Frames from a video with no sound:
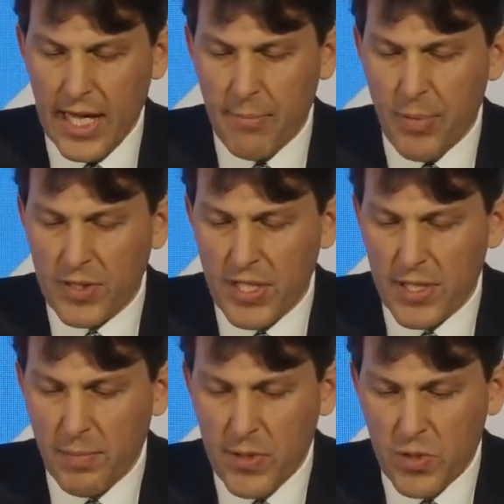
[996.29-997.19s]
and
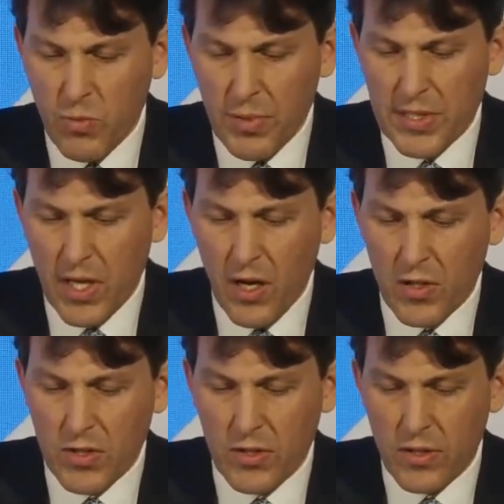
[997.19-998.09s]
participants will be
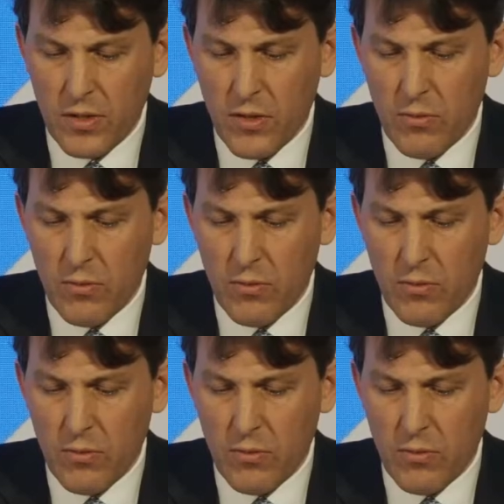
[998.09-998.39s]
tasked